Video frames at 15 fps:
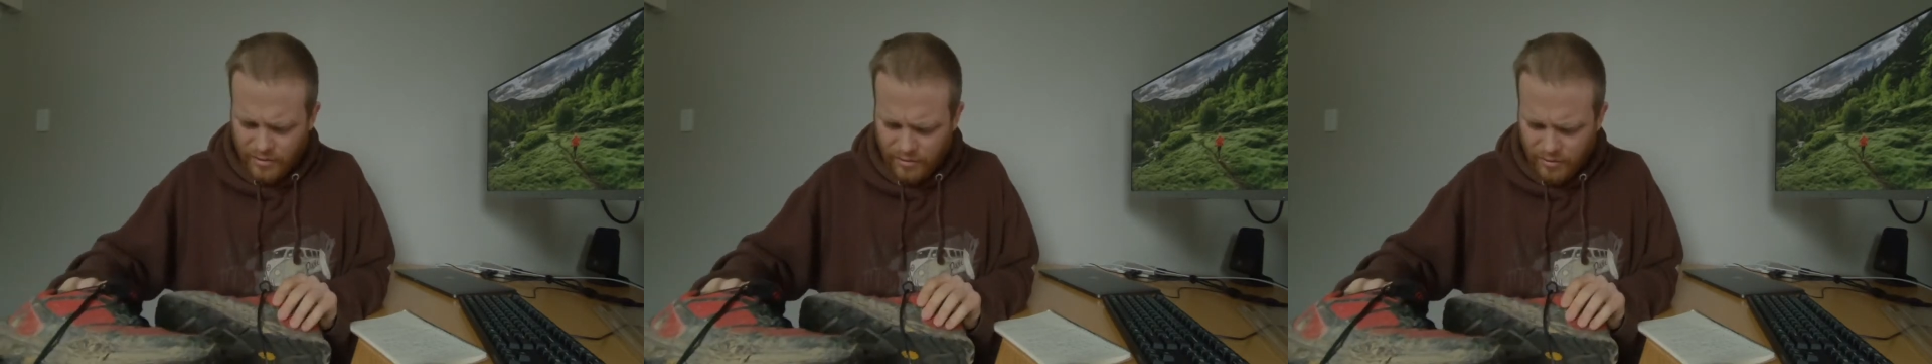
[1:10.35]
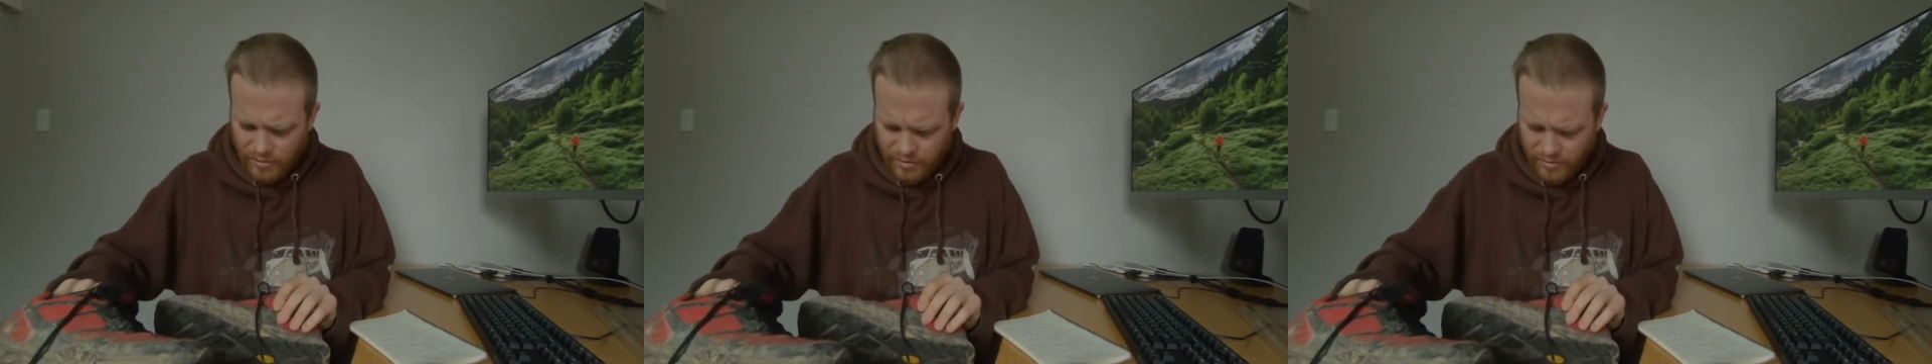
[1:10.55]

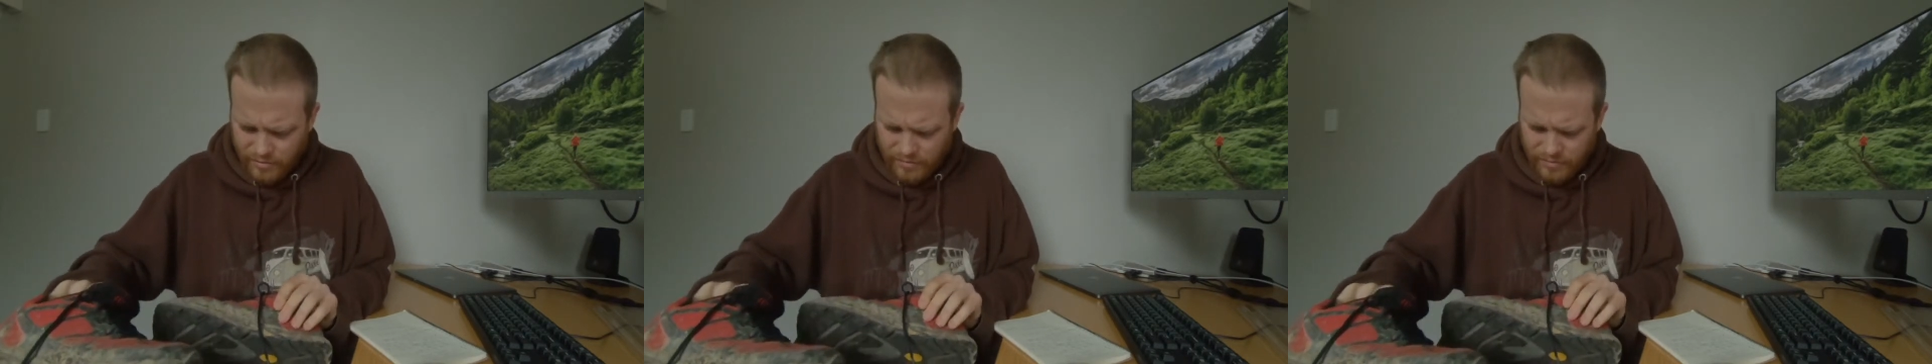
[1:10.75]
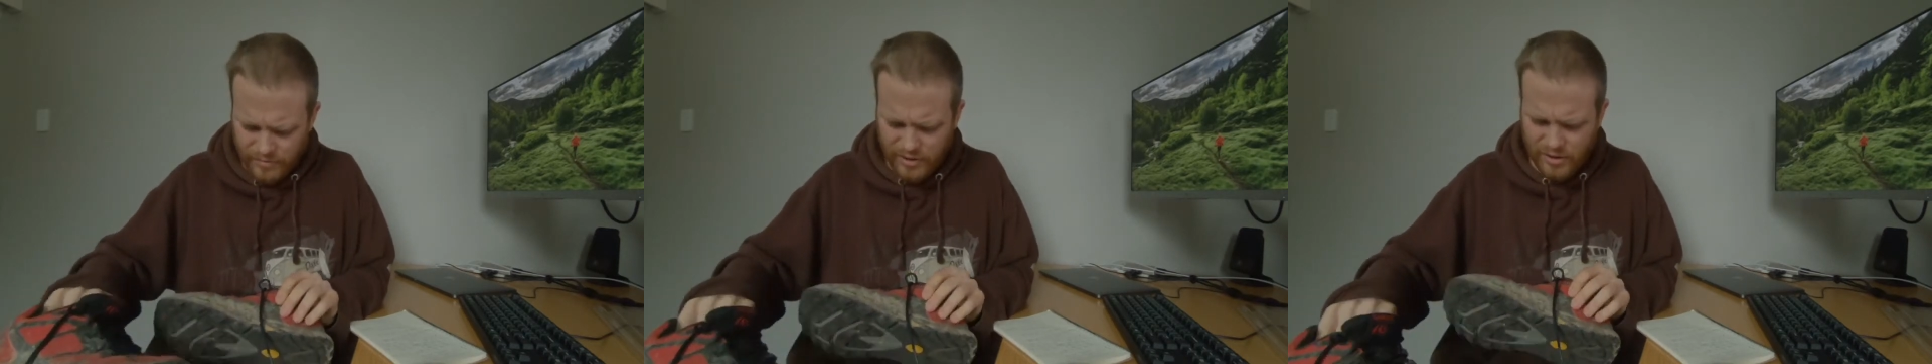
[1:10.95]
you
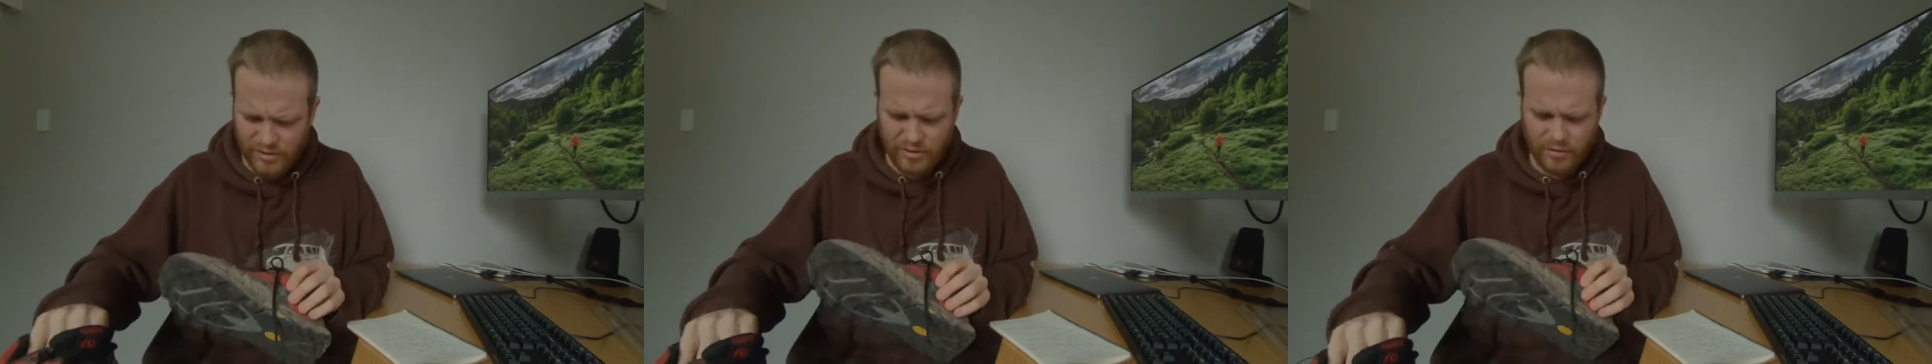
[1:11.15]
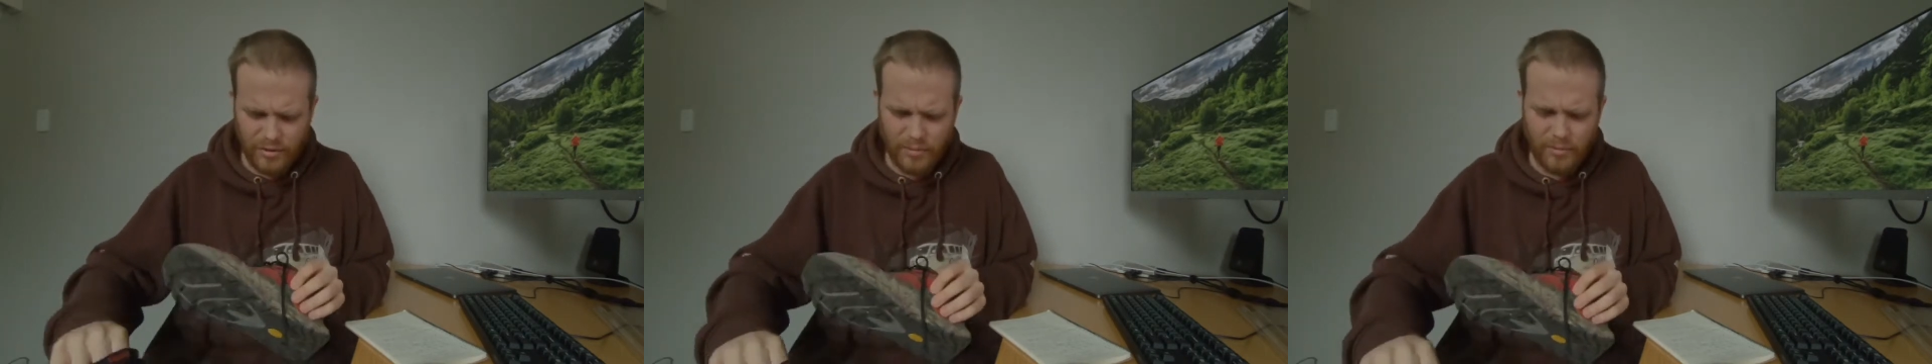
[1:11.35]

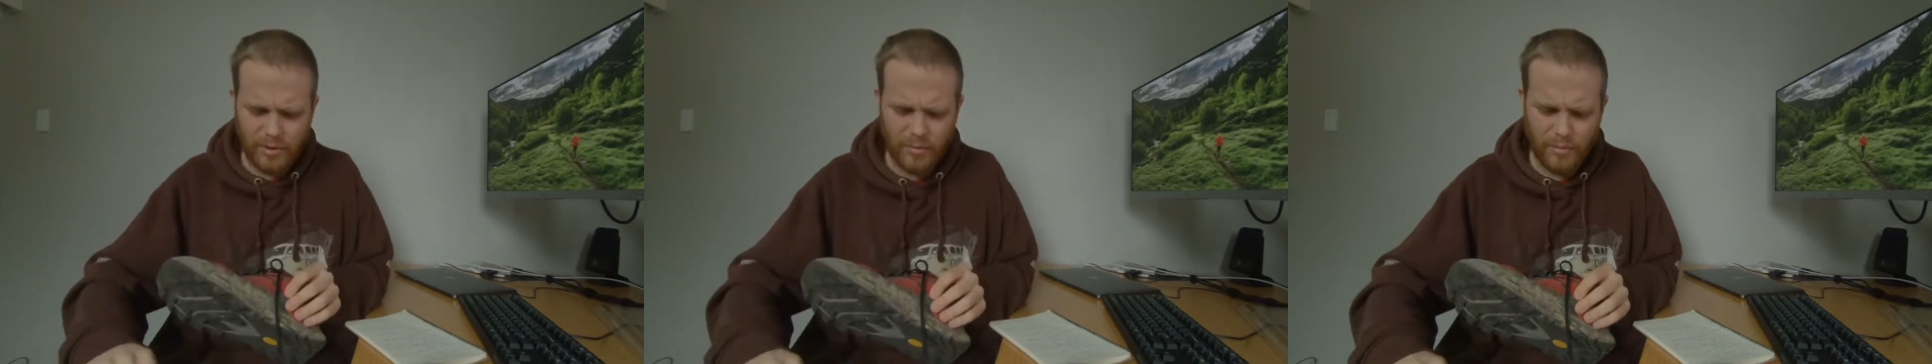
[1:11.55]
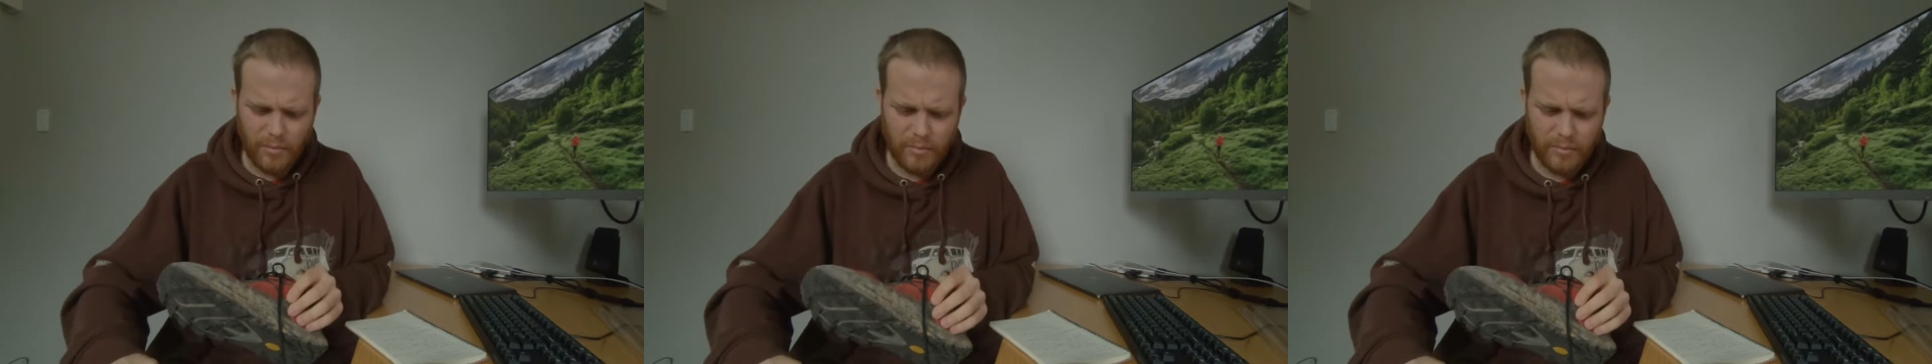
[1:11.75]
scrub
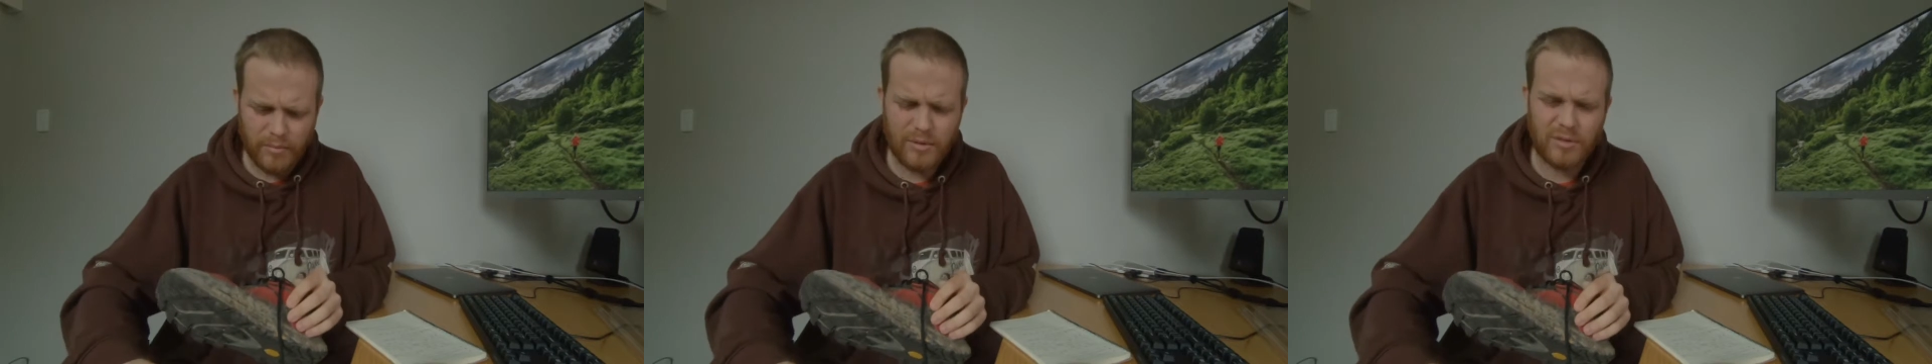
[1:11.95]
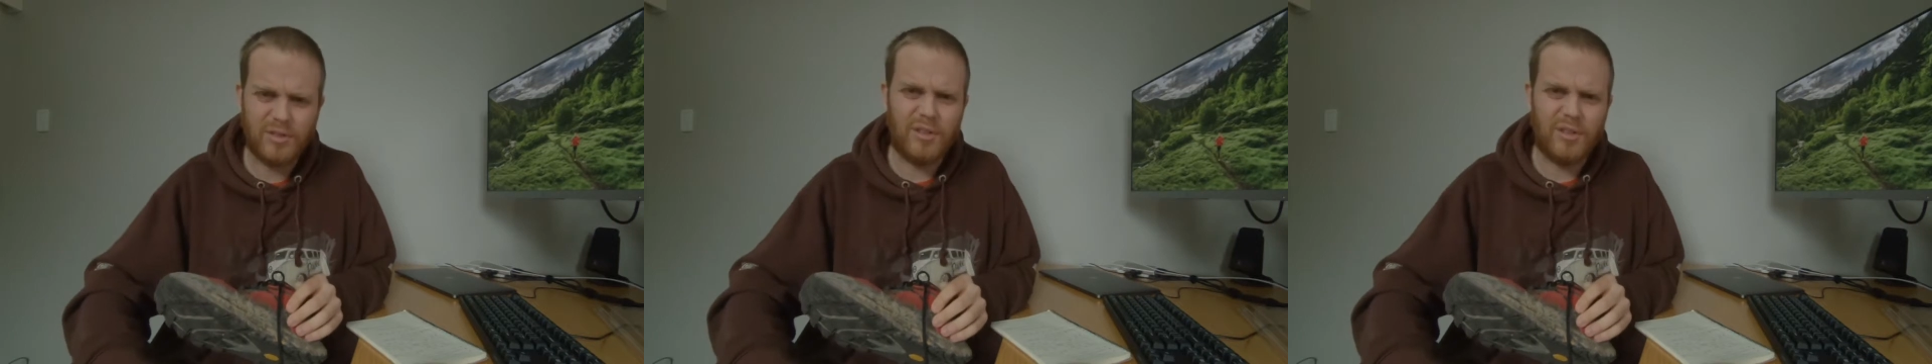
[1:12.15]
them,